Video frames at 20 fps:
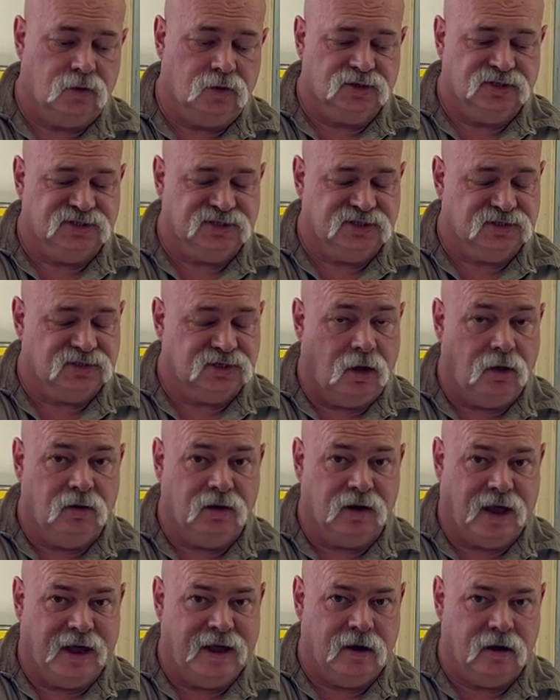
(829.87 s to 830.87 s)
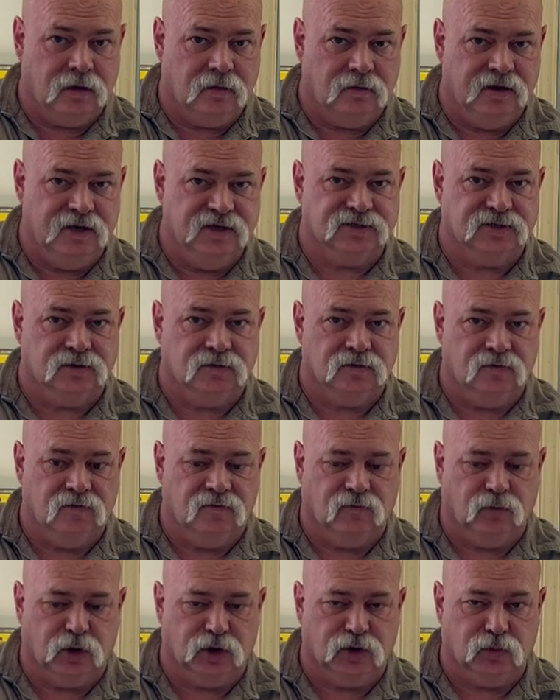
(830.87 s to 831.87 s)
Solid IR laser,
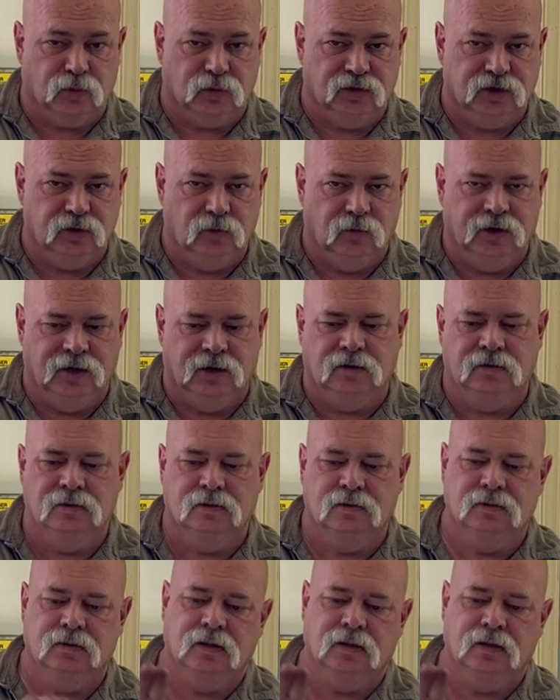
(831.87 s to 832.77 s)
worked really well.